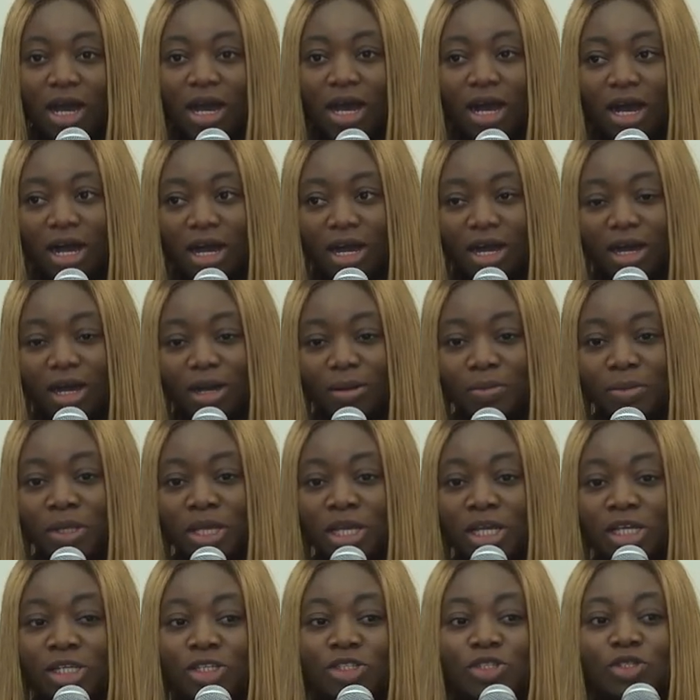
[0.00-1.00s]
Um,
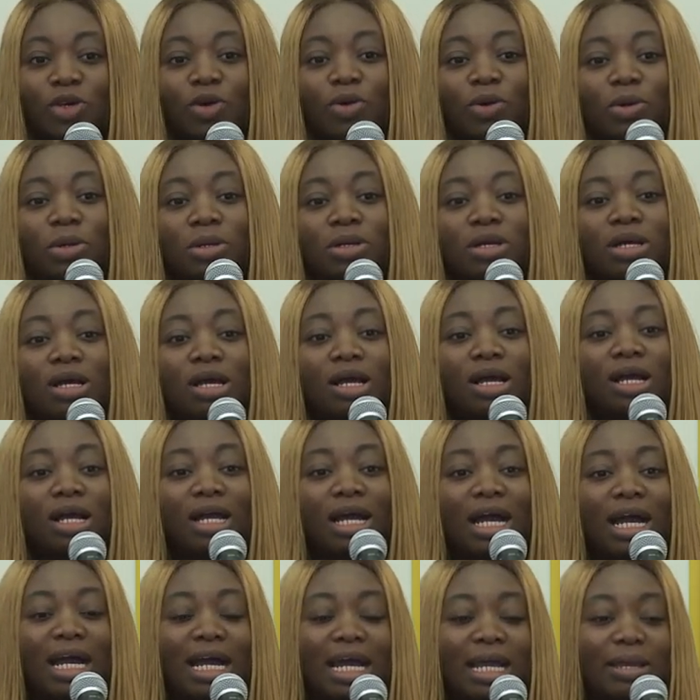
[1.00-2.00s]
so
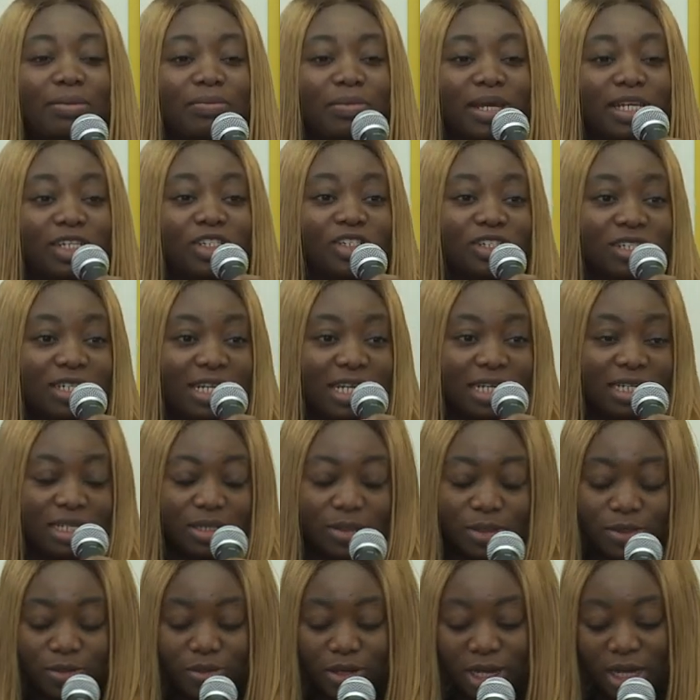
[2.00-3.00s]
I mentioned that
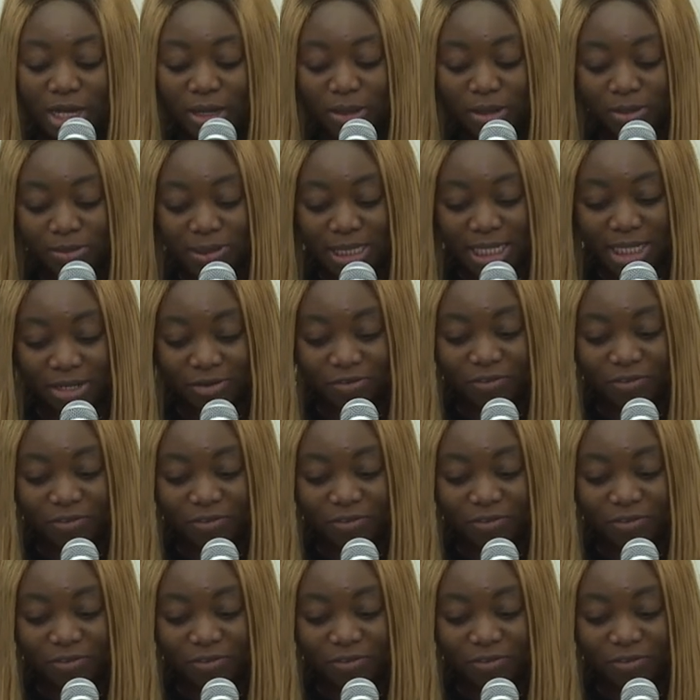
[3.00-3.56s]
the um,